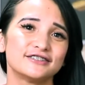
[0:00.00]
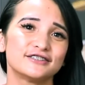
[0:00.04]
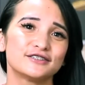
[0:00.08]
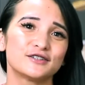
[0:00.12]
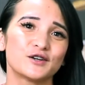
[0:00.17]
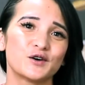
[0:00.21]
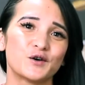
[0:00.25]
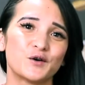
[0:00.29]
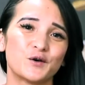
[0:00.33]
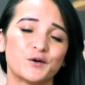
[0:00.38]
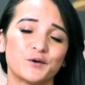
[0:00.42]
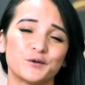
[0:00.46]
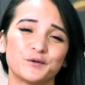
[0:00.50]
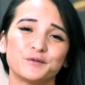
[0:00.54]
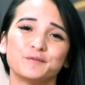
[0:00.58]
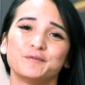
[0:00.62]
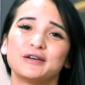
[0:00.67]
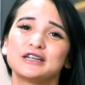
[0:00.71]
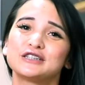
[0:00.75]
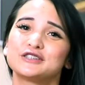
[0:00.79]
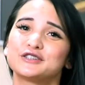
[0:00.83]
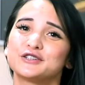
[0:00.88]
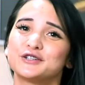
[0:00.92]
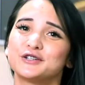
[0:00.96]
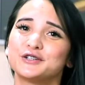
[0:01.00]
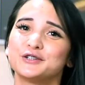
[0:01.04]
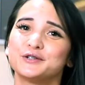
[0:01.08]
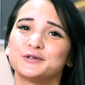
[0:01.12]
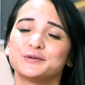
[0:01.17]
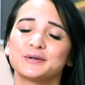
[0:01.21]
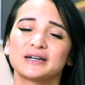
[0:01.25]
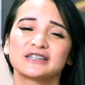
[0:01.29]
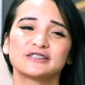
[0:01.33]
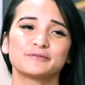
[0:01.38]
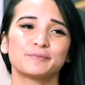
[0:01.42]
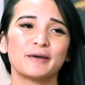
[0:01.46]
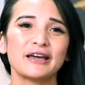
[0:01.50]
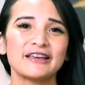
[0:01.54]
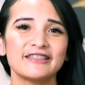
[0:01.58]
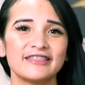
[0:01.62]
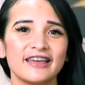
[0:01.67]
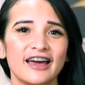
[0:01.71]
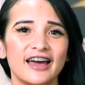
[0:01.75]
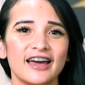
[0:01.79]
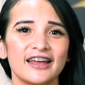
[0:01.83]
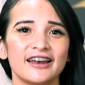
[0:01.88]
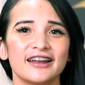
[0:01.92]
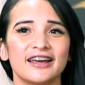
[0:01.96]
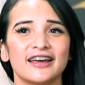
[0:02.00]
so make sure you expect that